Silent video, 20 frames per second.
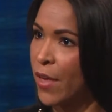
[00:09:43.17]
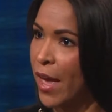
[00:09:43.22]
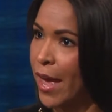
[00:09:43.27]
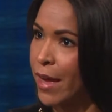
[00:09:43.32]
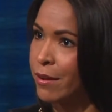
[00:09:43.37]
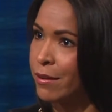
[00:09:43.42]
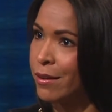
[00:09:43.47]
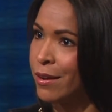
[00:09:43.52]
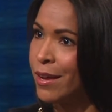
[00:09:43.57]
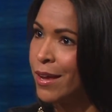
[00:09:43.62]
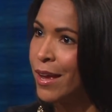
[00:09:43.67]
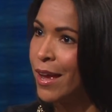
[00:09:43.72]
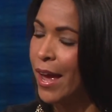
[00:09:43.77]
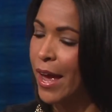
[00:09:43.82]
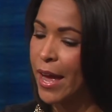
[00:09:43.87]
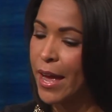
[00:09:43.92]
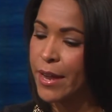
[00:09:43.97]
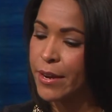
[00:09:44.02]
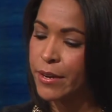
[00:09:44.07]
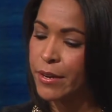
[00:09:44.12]
then? Mm-hmm.
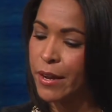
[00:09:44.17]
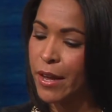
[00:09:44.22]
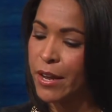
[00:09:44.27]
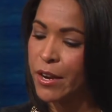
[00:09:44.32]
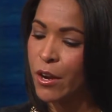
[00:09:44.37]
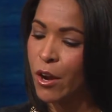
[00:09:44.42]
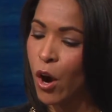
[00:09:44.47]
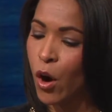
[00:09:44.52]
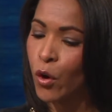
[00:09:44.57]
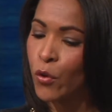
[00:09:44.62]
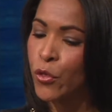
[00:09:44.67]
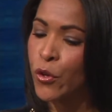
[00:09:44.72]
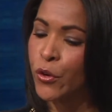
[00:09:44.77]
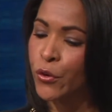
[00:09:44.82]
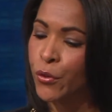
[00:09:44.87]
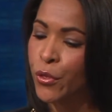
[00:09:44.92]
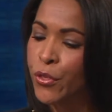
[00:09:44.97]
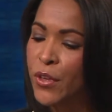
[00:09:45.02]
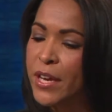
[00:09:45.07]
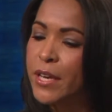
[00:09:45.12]
And and are
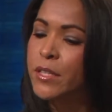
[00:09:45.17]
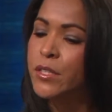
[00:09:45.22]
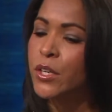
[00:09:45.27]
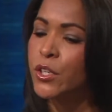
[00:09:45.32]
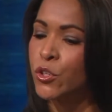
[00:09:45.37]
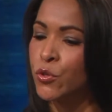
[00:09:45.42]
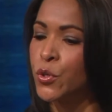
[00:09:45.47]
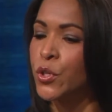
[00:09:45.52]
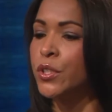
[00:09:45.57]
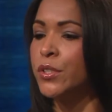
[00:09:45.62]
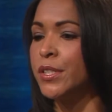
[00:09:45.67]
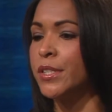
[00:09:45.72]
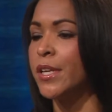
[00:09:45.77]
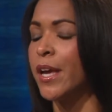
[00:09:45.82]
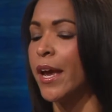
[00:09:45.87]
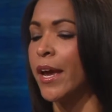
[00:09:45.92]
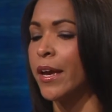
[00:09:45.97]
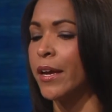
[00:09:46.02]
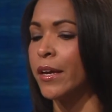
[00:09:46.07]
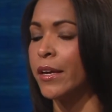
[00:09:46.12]
there things that you could
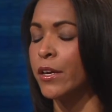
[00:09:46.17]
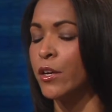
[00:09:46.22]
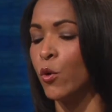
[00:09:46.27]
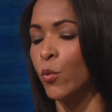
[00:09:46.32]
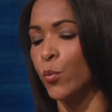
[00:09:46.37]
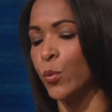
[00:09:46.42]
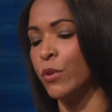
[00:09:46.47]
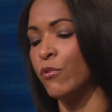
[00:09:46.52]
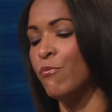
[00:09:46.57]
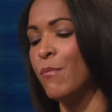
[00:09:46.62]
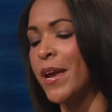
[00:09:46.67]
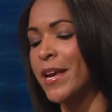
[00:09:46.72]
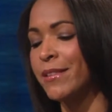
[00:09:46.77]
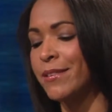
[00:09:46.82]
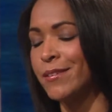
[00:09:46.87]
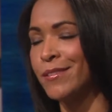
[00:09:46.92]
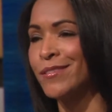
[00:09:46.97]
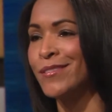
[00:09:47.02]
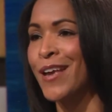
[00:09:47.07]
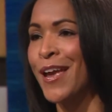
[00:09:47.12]
say, you know, we've made
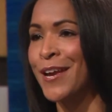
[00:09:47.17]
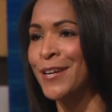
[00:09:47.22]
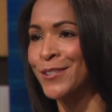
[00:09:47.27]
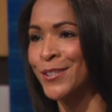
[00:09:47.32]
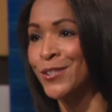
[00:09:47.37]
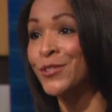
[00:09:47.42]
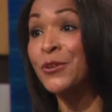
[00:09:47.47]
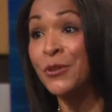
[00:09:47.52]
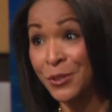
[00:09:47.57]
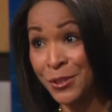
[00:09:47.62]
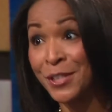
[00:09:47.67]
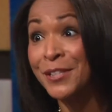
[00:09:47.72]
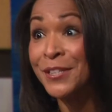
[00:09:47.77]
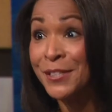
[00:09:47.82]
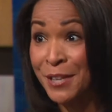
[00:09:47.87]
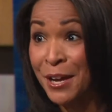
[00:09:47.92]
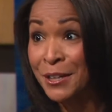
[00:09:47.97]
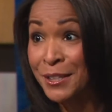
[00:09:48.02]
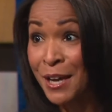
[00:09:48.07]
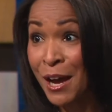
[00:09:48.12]
these gains
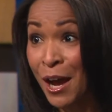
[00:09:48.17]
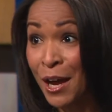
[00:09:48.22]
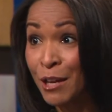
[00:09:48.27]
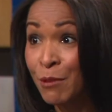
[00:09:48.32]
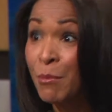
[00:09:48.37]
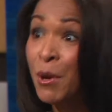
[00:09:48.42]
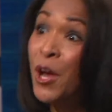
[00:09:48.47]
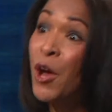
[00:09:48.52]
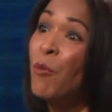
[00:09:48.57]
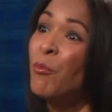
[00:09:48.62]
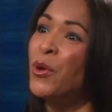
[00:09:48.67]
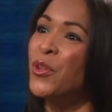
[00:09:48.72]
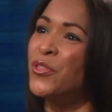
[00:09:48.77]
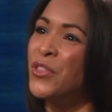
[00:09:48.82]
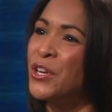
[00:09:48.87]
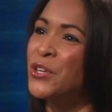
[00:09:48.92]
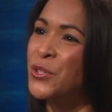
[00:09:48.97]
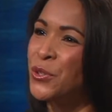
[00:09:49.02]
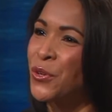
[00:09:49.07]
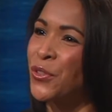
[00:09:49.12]
since that time, right. but
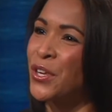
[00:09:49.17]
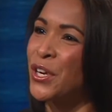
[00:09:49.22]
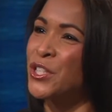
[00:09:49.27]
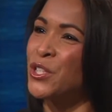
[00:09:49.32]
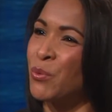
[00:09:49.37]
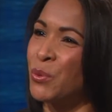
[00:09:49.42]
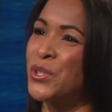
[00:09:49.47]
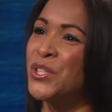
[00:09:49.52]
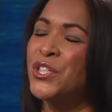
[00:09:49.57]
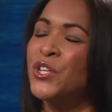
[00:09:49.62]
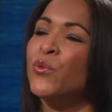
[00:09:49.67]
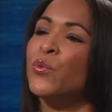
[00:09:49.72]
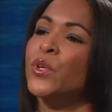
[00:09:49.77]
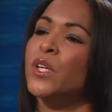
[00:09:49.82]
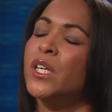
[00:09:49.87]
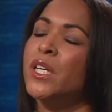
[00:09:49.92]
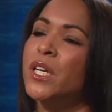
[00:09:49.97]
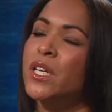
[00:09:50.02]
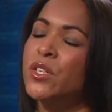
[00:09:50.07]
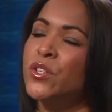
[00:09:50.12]
these are things that we still
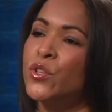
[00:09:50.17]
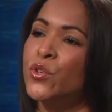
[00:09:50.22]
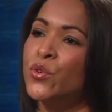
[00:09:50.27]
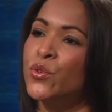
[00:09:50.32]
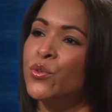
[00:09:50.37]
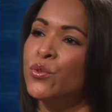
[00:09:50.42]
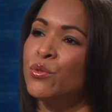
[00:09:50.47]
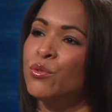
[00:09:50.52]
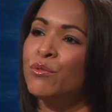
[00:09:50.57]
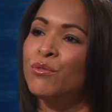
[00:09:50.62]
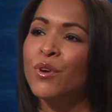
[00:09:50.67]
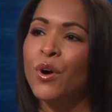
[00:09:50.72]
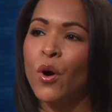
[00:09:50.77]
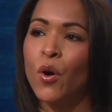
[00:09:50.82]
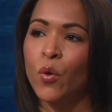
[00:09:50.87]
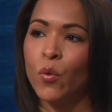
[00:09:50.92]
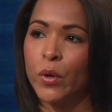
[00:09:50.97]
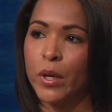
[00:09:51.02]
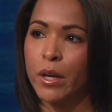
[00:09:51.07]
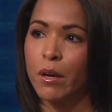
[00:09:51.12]
really need to
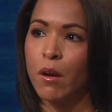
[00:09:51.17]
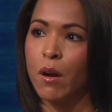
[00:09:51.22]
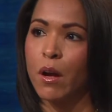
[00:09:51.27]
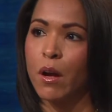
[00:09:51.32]
hone in yeah, on?